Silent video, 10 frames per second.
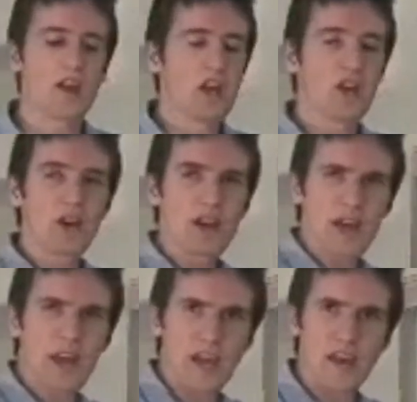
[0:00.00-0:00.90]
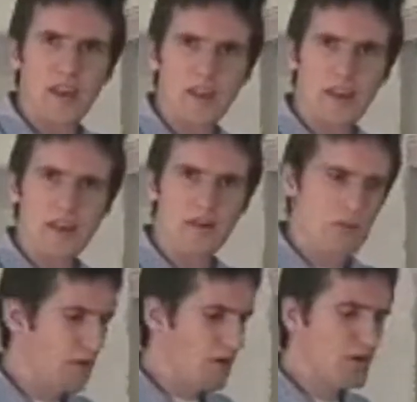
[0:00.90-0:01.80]
You're going to hit the
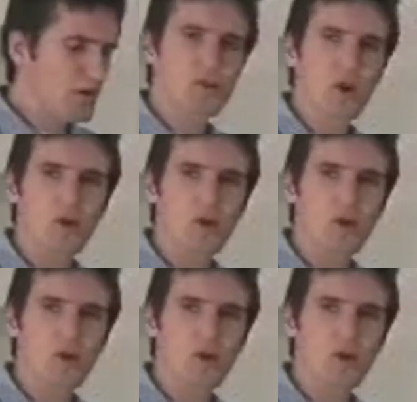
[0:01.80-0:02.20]
remote control,